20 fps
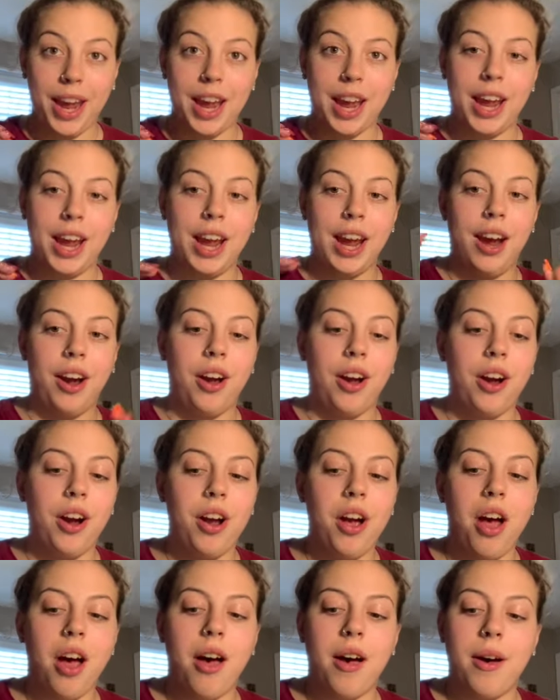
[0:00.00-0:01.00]
hair.
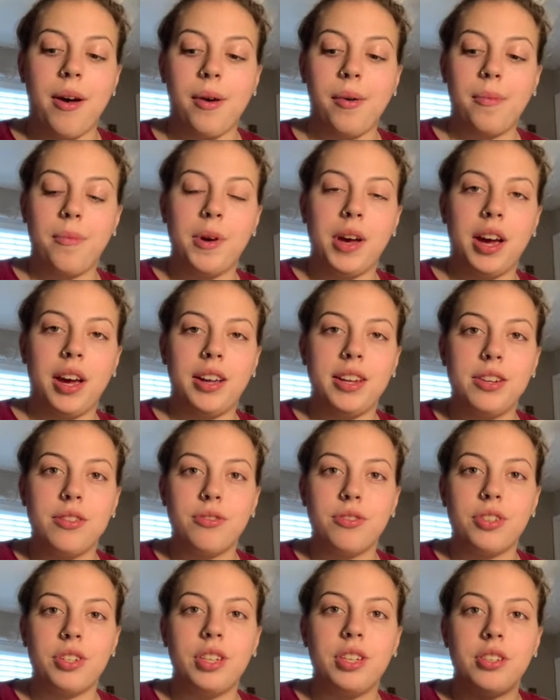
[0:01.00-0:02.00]
I
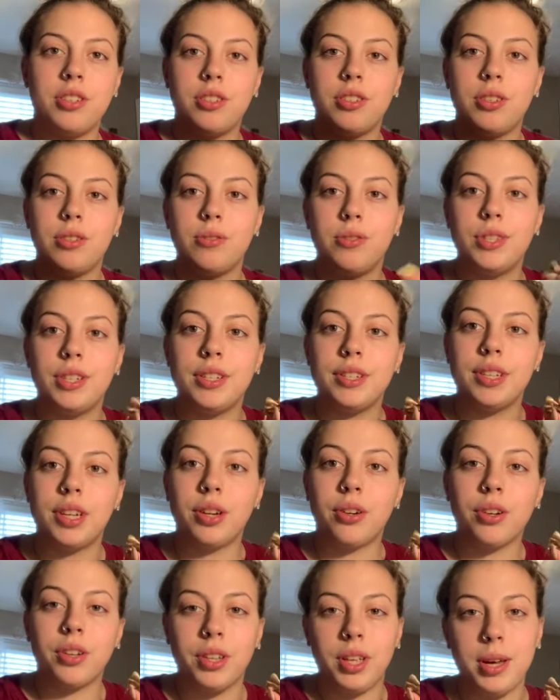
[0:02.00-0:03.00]
usually just use these
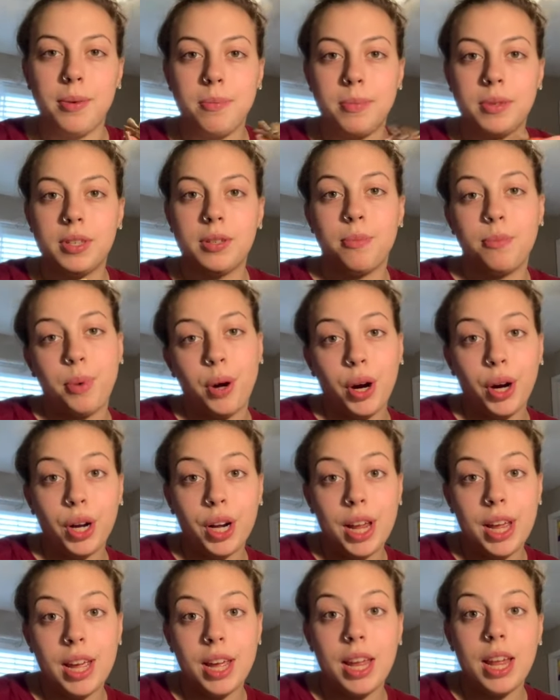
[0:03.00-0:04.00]
little clips, part
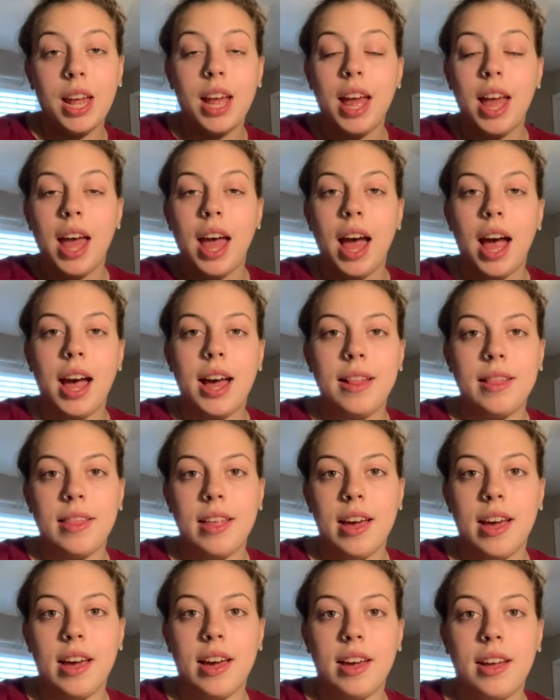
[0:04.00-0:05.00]
it, and
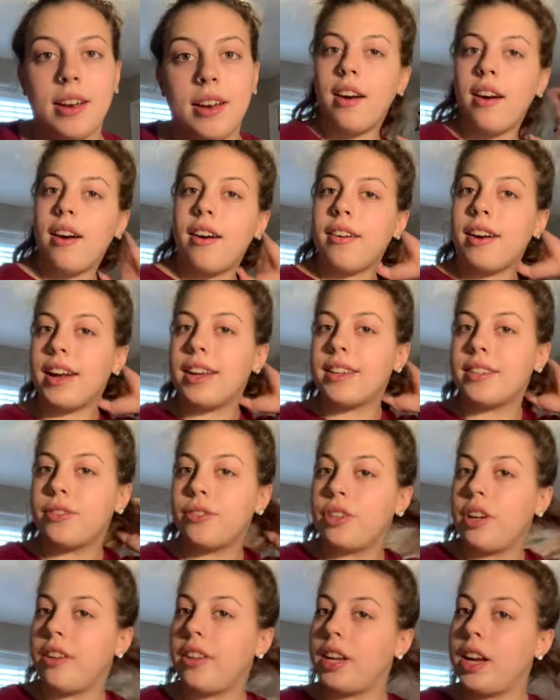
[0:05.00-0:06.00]
then alright, so
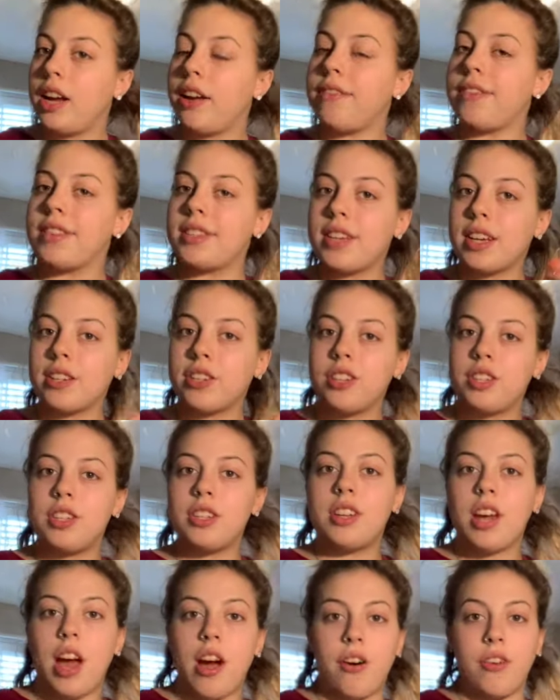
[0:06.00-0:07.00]
now that I have a section
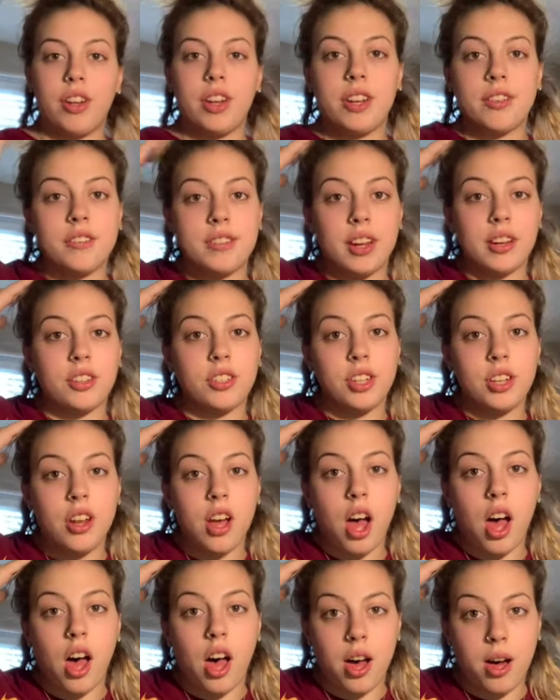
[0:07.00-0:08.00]
down and a section
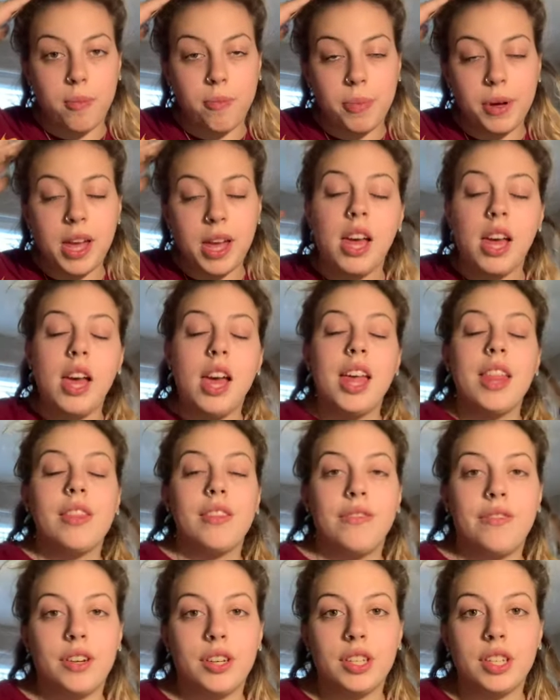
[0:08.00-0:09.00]
up, the
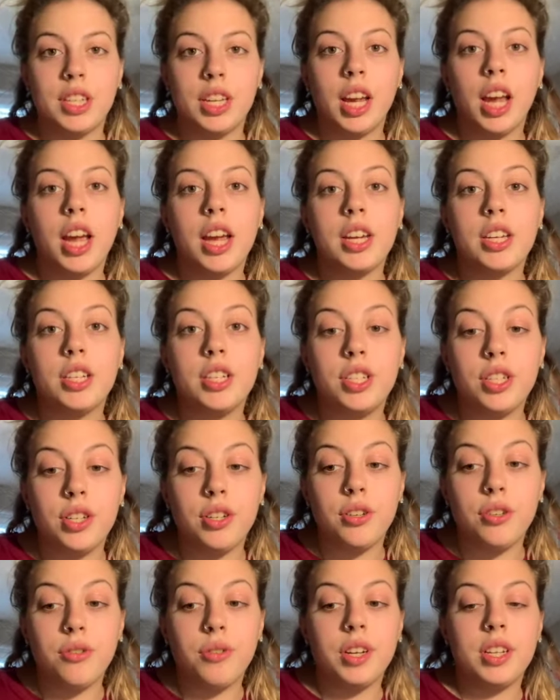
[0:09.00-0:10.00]
first thing I
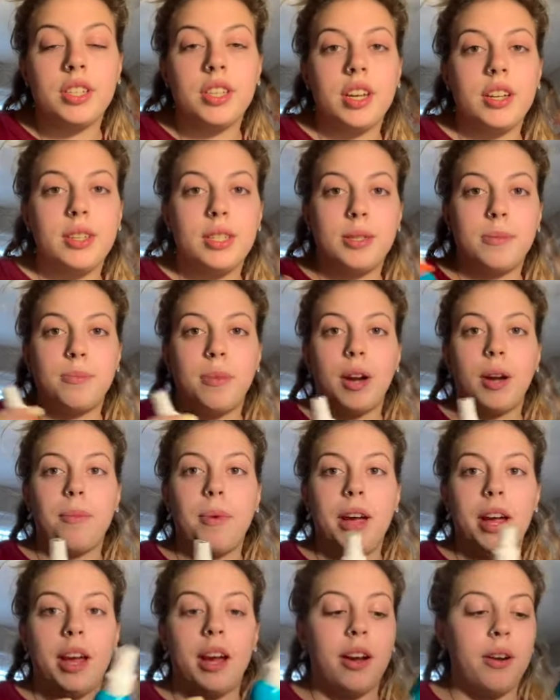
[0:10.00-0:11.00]
do is I spray my
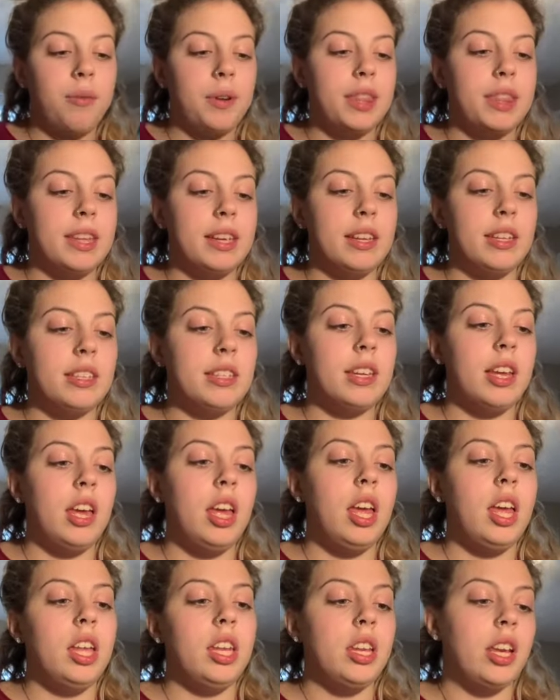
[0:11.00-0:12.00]
hair with this
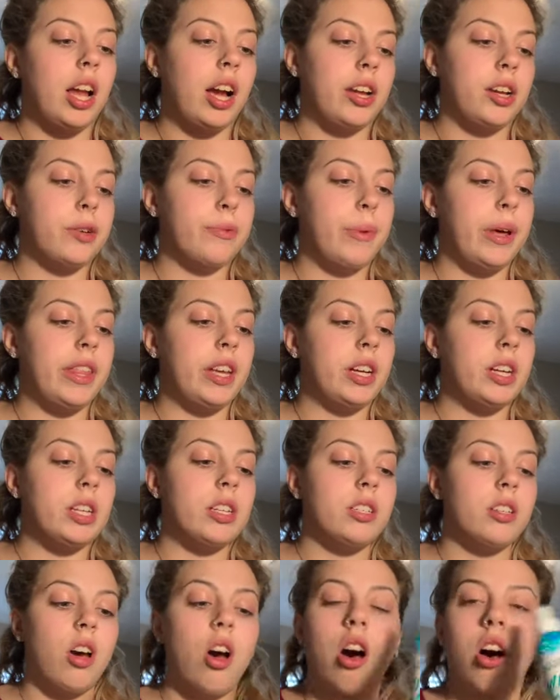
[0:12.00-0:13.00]
Not Your
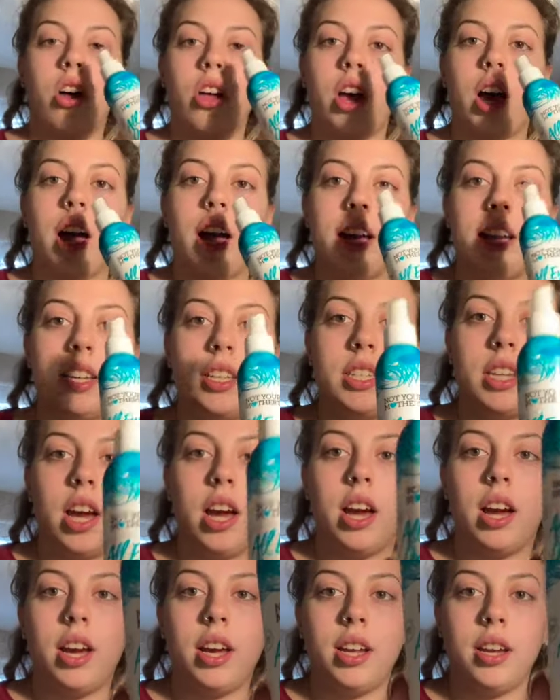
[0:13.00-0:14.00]
Mother's All Eyes
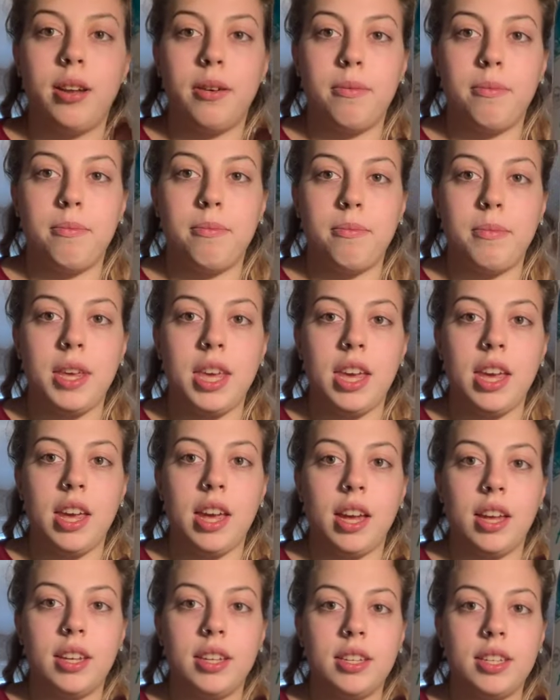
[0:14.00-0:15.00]
on Me
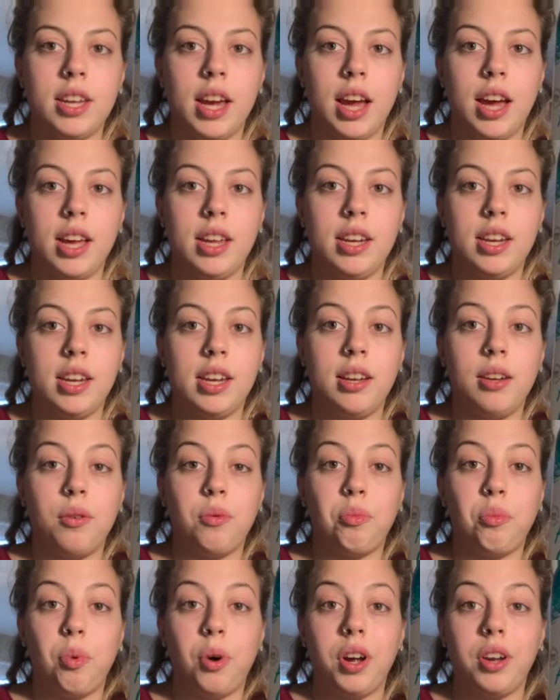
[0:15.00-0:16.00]

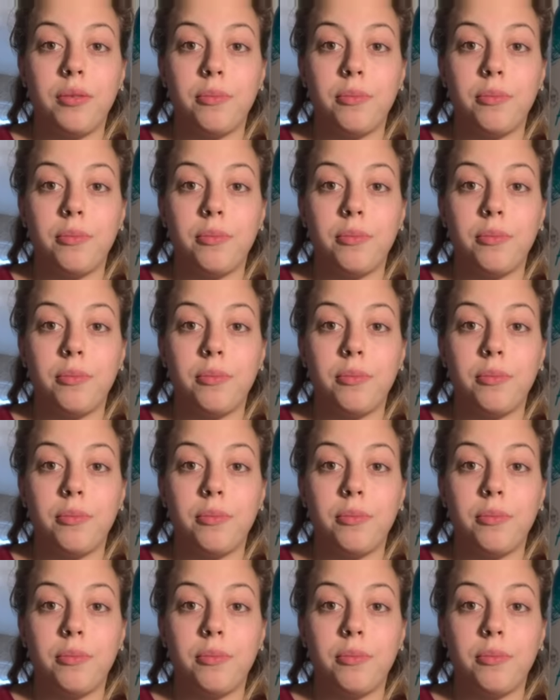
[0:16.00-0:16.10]
10-in-1